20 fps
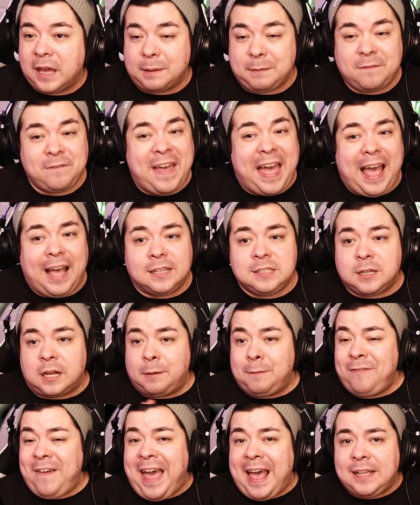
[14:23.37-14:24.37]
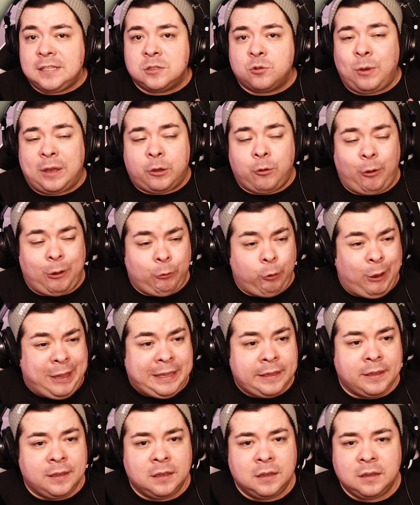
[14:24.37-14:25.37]
Gotta be fast, gotta be fast. Quick, quick,
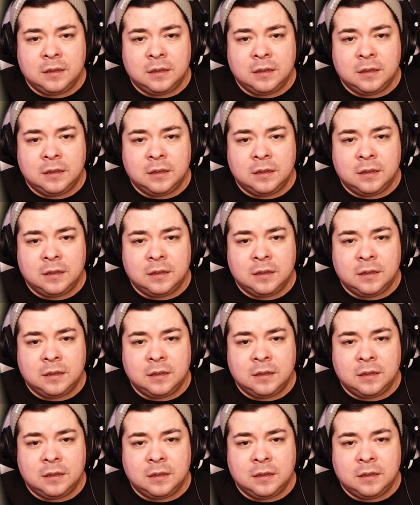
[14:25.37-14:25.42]
quick.